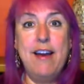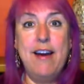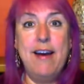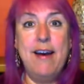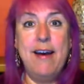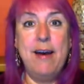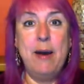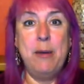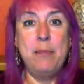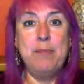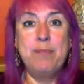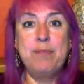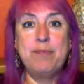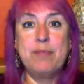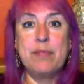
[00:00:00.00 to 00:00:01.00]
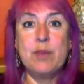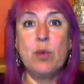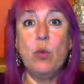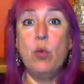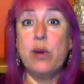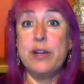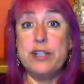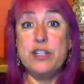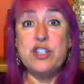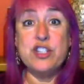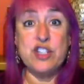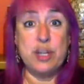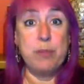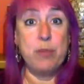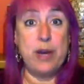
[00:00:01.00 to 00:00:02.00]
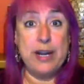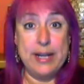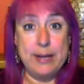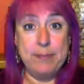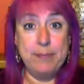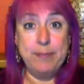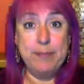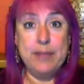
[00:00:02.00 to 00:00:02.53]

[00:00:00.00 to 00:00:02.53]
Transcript: we're going to just jump right in.